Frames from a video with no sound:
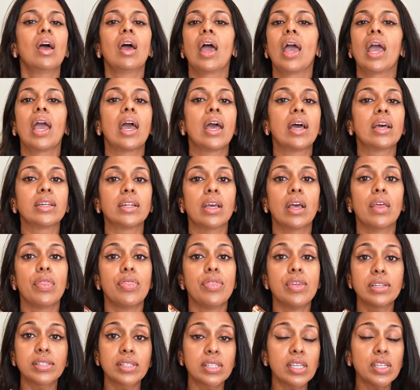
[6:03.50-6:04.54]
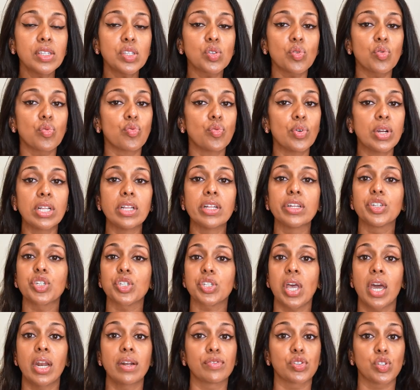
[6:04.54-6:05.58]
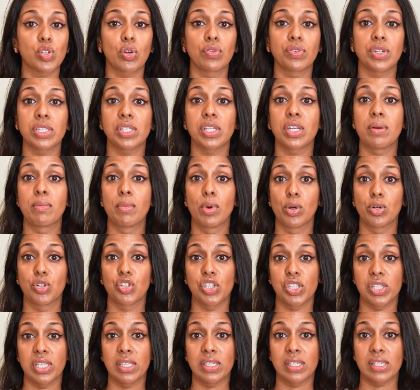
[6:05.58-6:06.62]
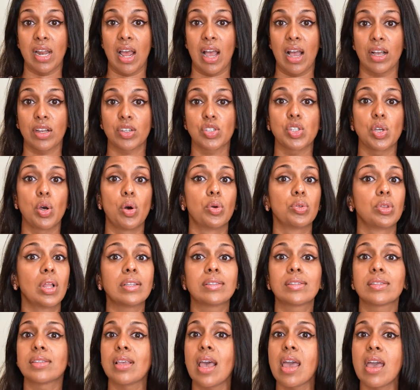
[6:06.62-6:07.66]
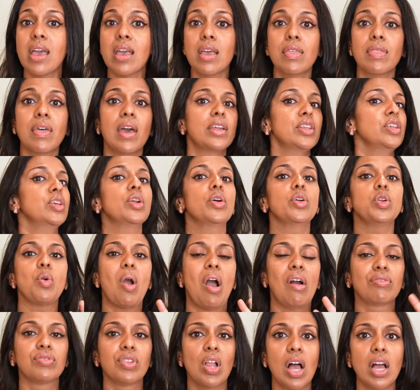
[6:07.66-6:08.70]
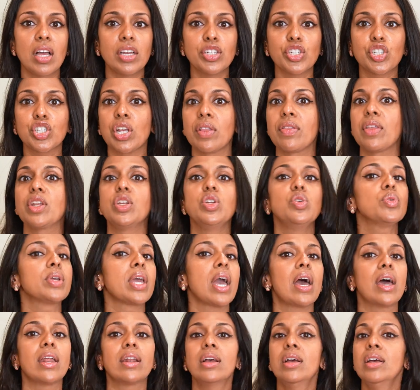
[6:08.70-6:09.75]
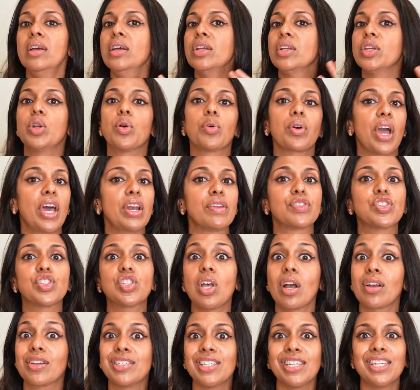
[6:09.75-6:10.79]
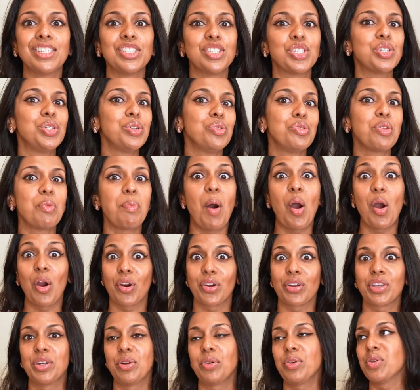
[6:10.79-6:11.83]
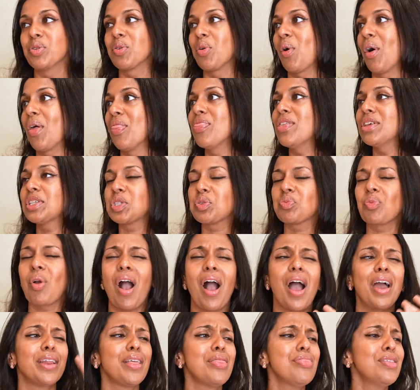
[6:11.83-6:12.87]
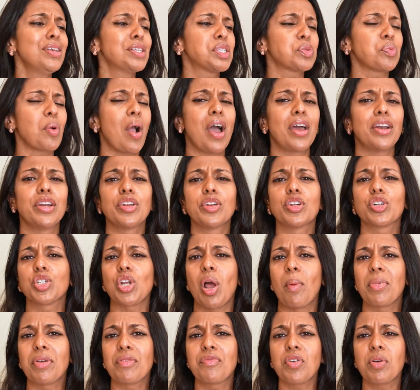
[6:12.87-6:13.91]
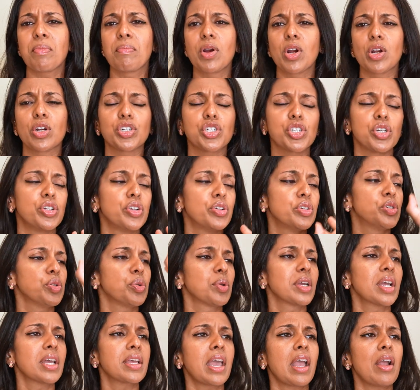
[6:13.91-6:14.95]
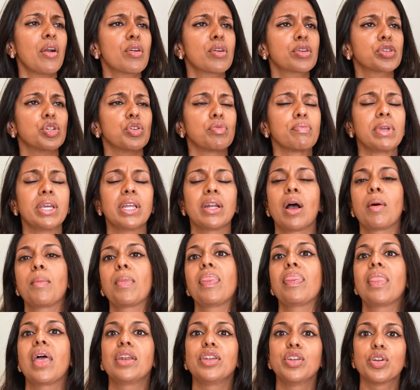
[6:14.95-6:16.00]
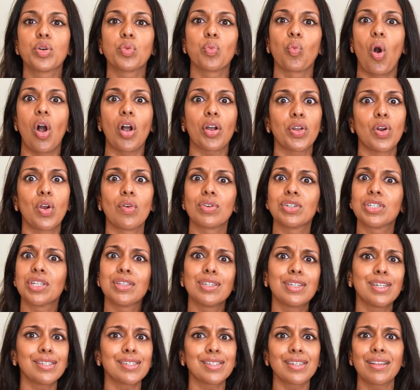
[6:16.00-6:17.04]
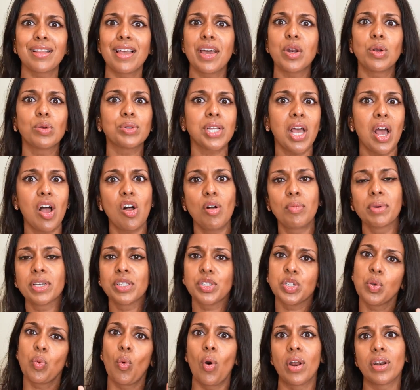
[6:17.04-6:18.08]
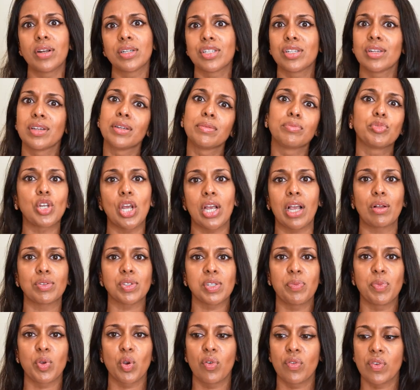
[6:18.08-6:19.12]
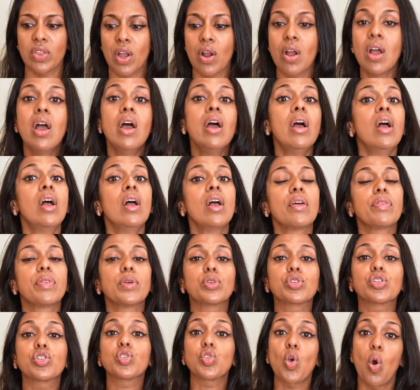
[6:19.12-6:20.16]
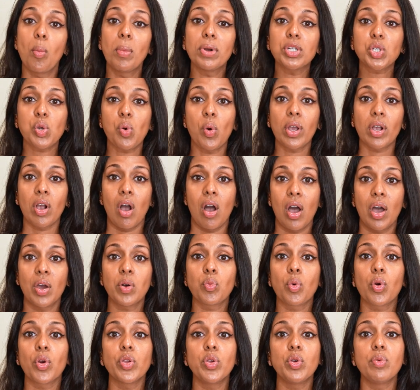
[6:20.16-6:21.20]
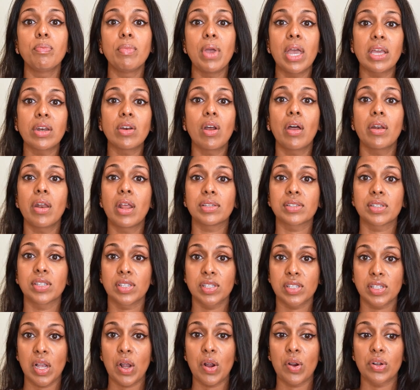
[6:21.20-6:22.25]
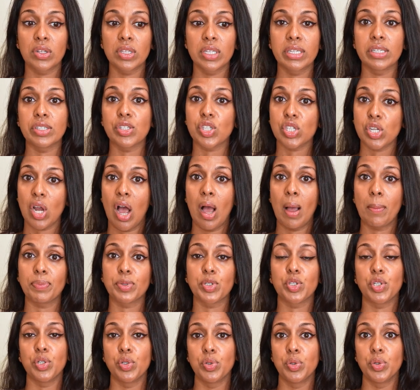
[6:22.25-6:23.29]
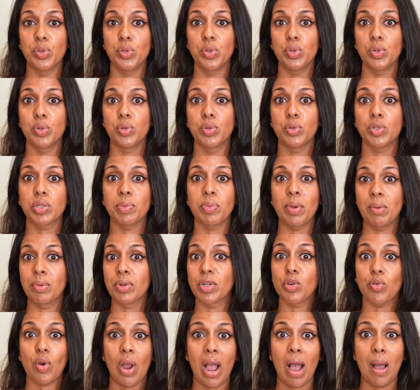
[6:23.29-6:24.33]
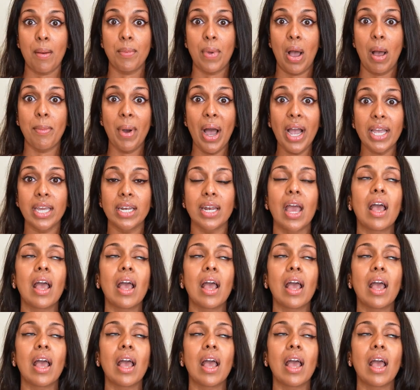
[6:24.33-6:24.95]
And this is really just kind of served as an emergency snack. So let's say that, you have lunch and then you get, kind of sucked into the park. You go on this ride and you're shopping for merch and you're doing a character meetup and then you're walking over to the Disneyland Hotel because you wanted to check out something over there. There's so much going on where you may not necessarily stop to be able to grab a bite.